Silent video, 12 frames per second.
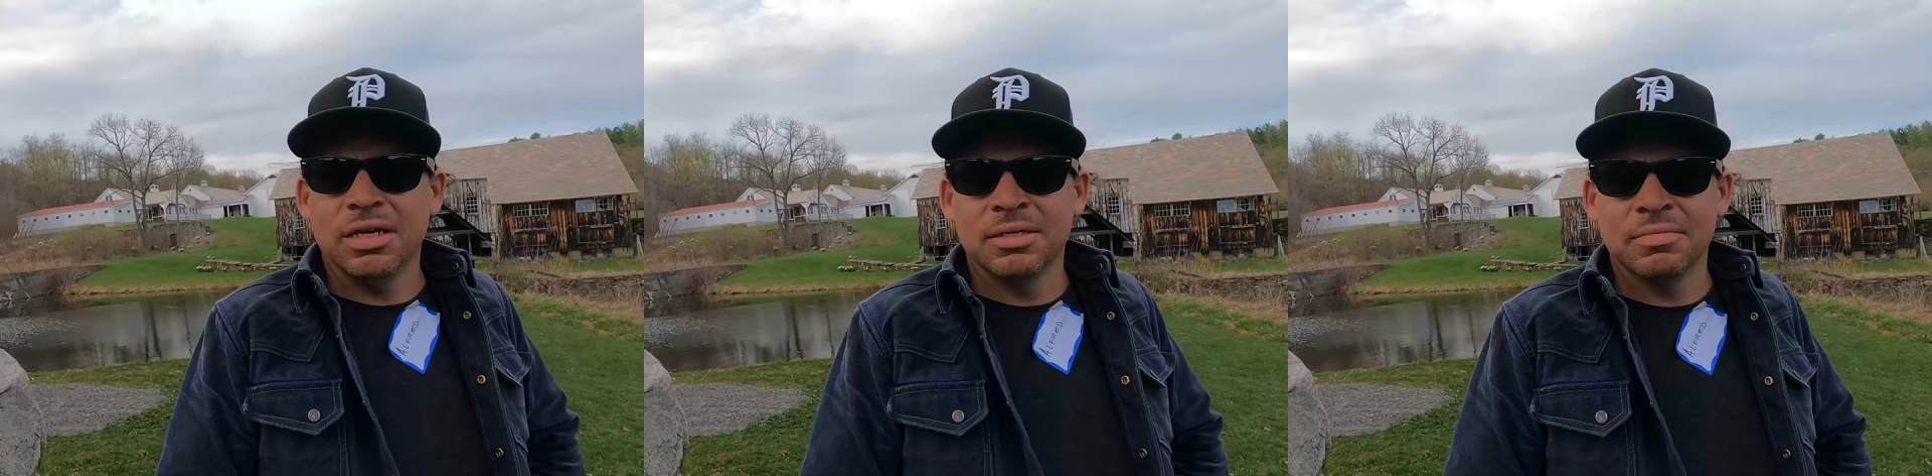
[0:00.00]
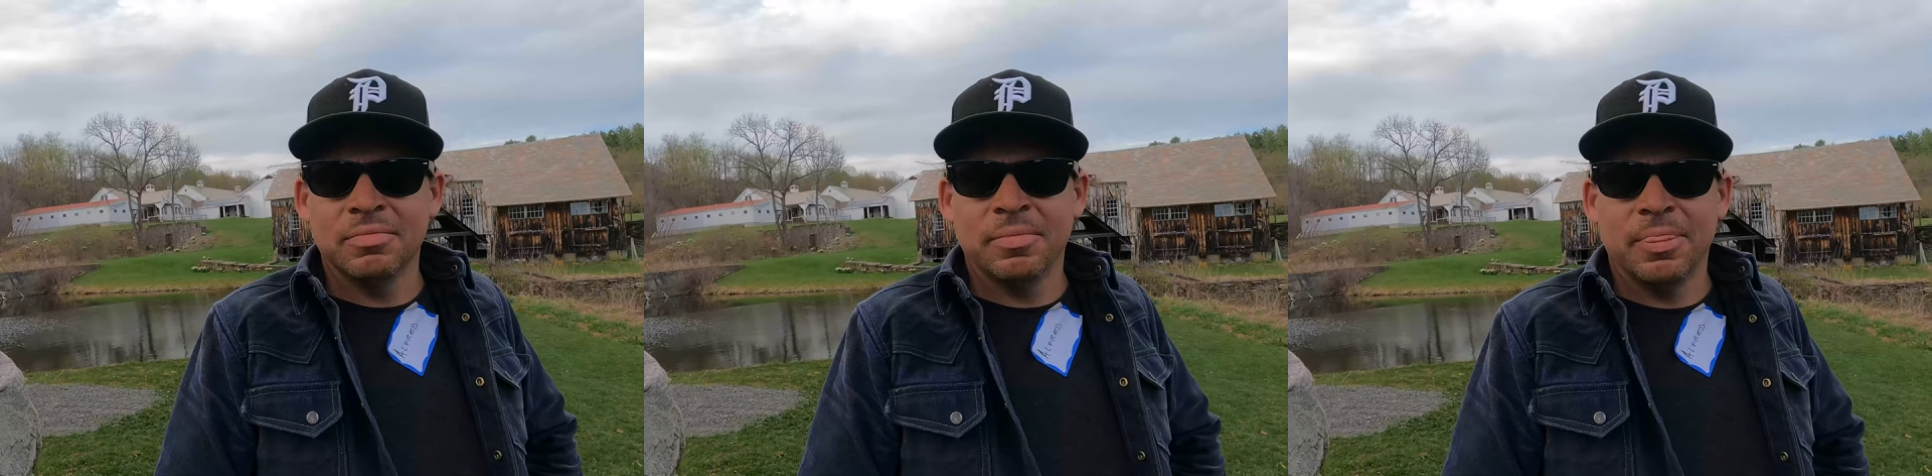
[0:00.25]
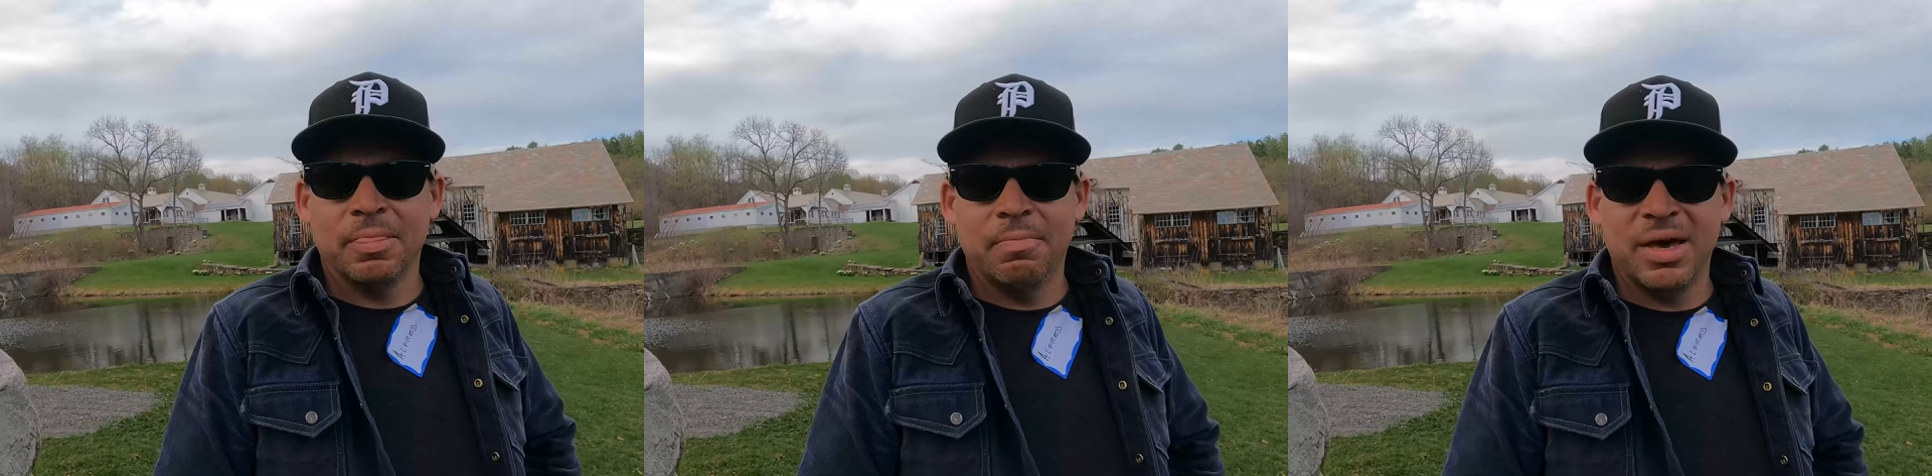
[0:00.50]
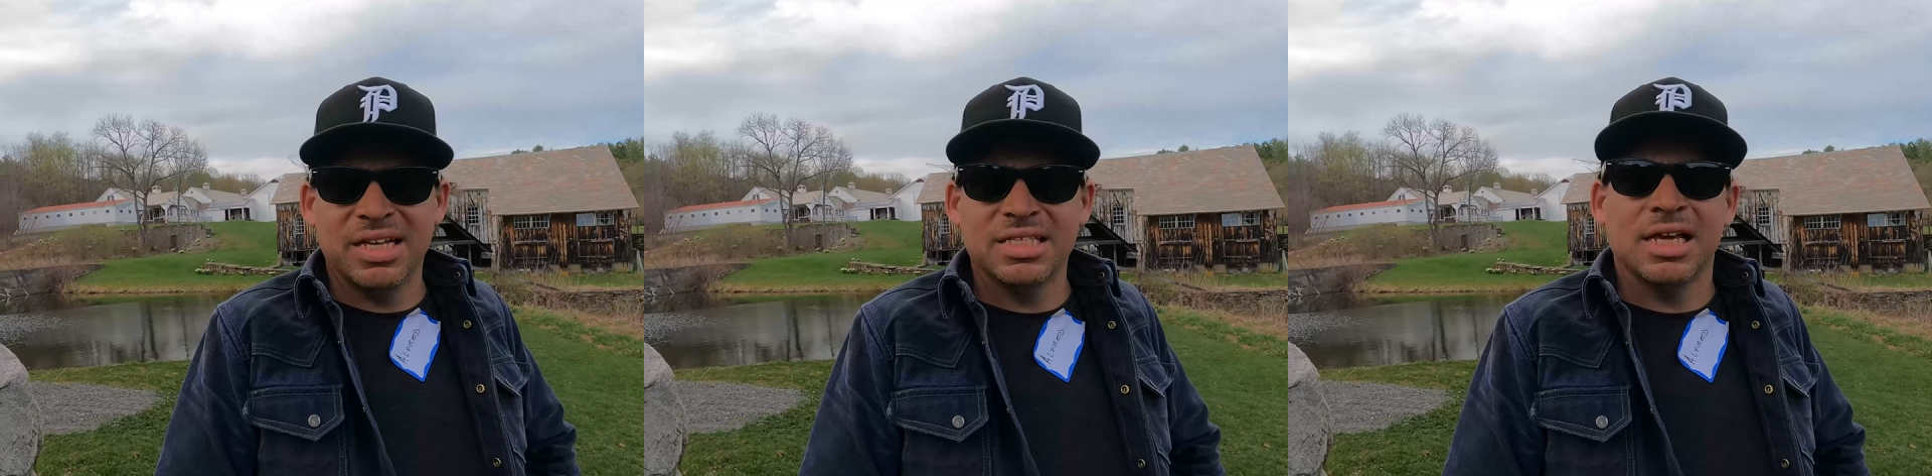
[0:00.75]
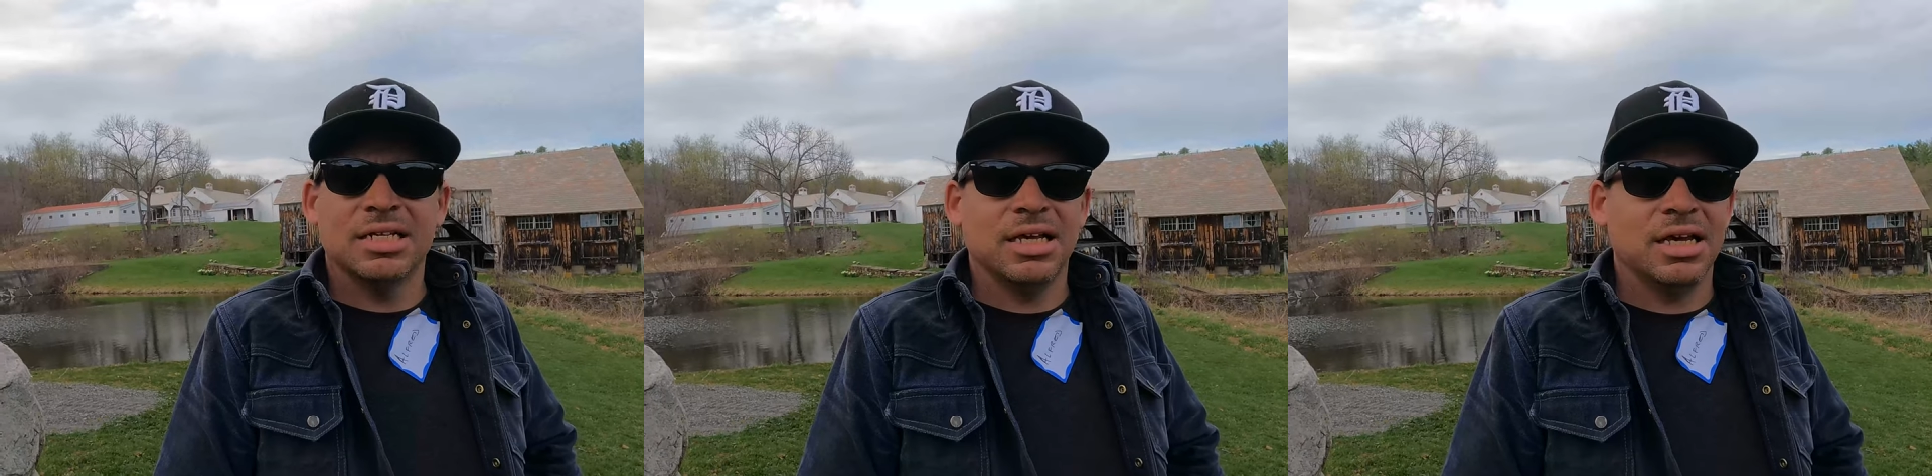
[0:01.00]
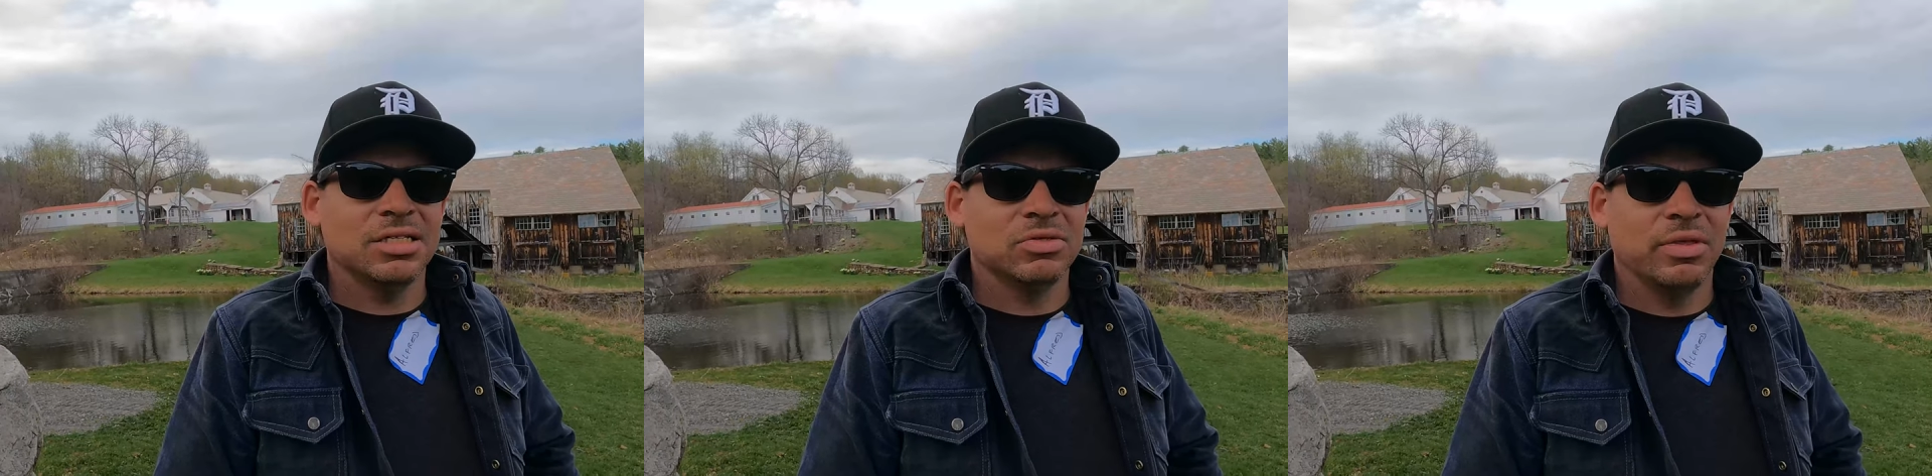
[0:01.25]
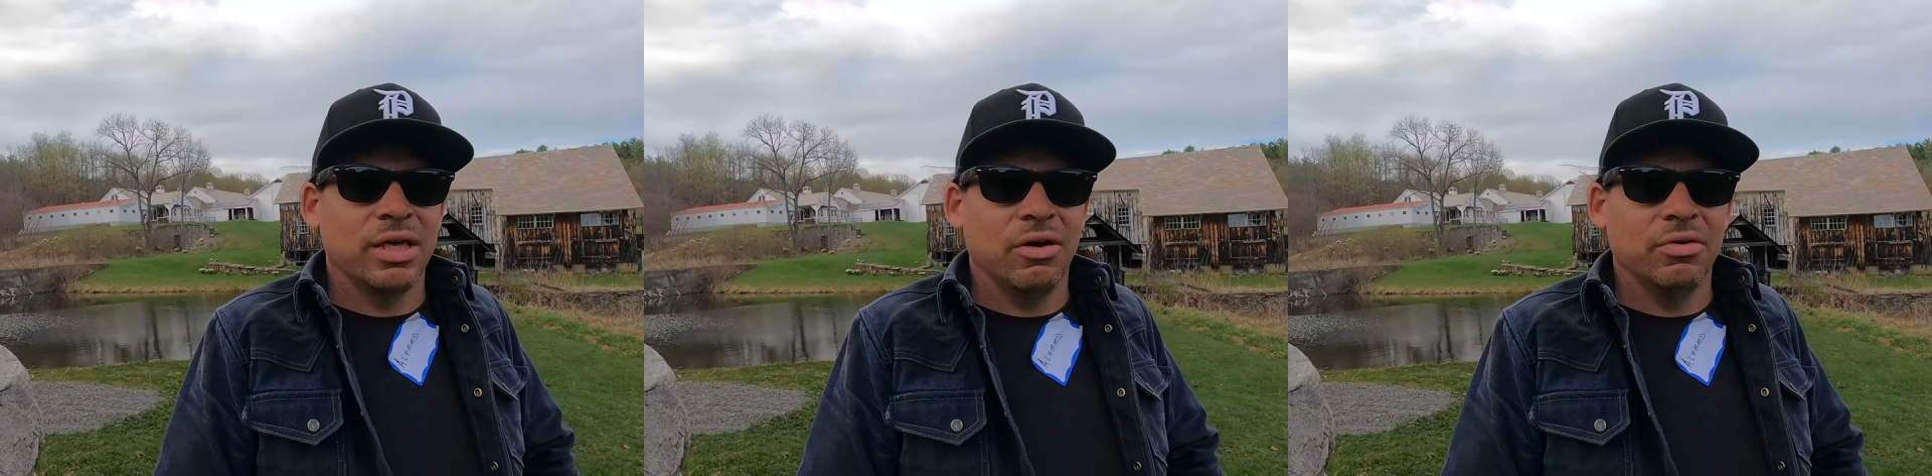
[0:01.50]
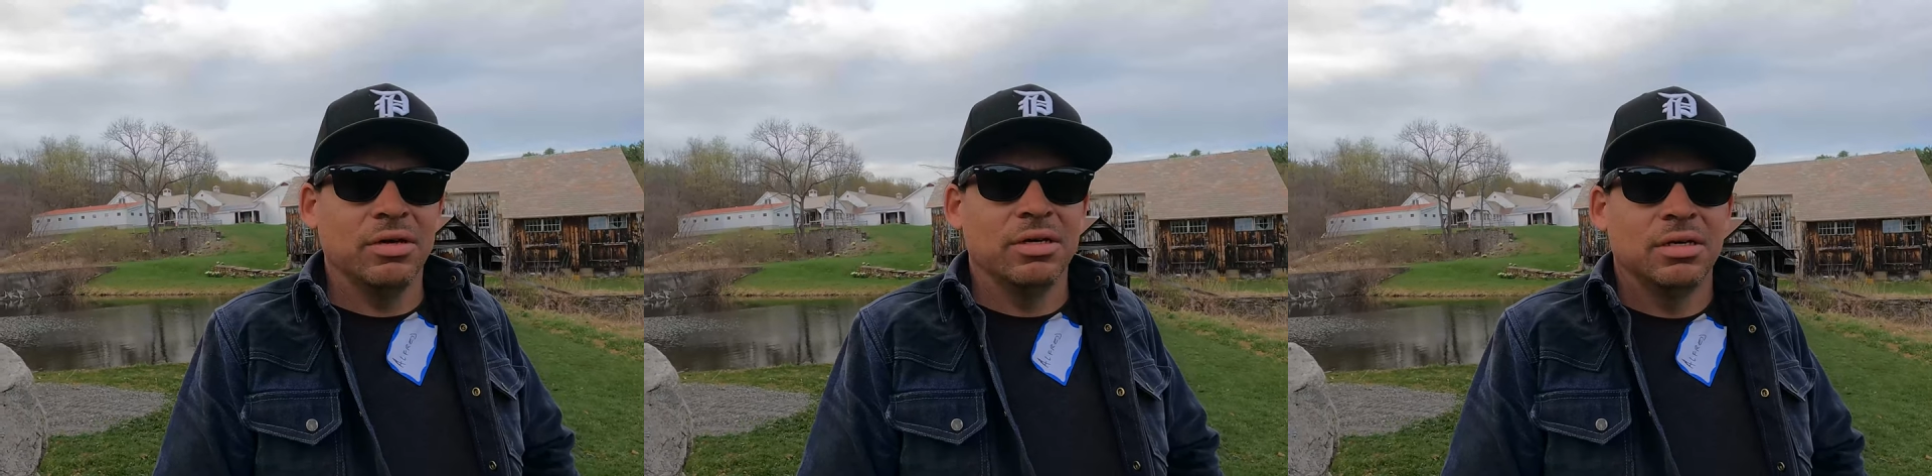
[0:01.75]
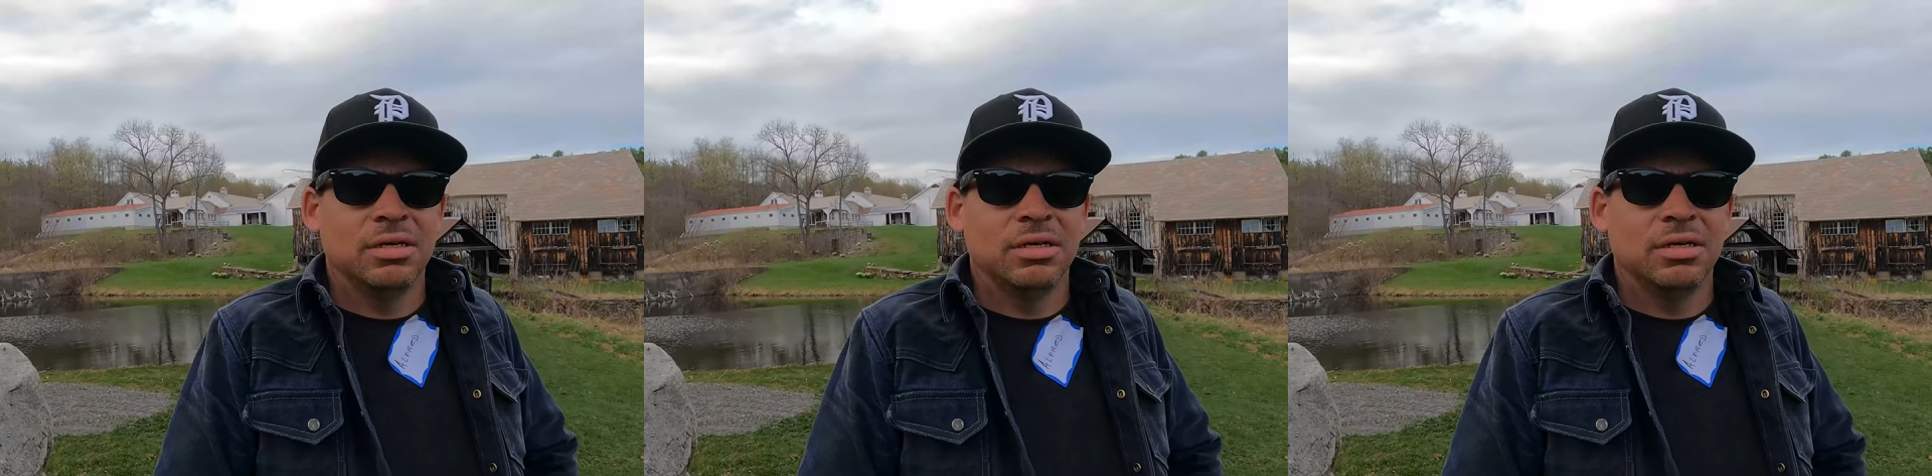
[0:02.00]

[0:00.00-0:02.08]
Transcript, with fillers: can pass that test without